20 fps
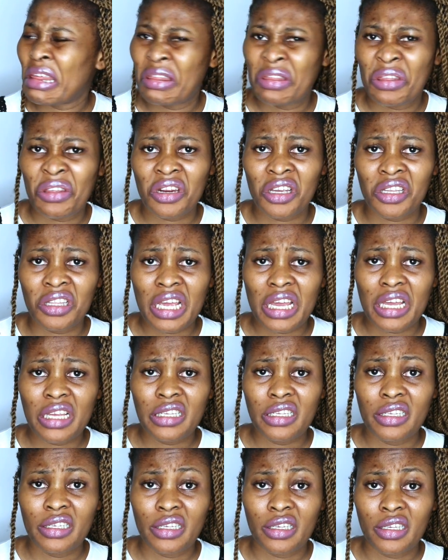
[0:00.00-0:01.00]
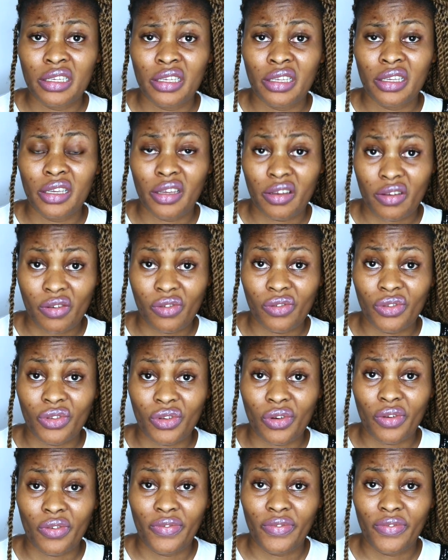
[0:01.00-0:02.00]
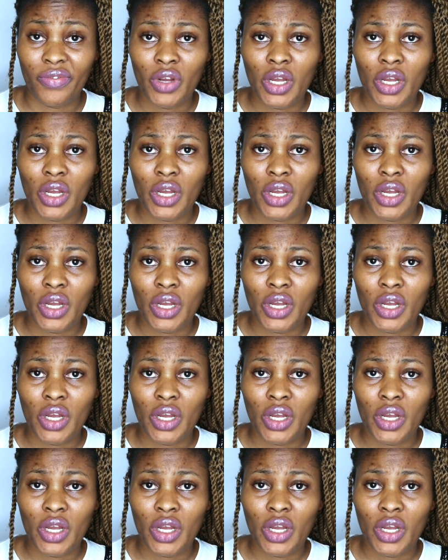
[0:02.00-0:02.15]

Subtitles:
3 days, it goes off.